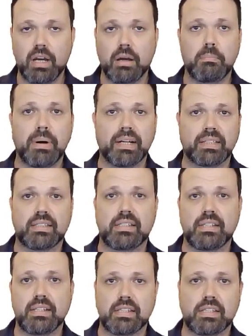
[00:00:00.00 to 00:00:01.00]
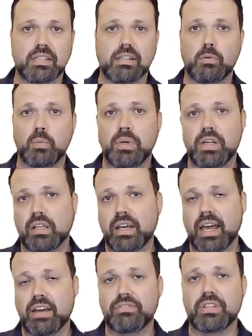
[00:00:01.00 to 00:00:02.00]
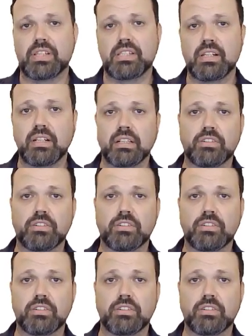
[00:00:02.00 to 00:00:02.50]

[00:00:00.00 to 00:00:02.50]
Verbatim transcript: but since we'll have the single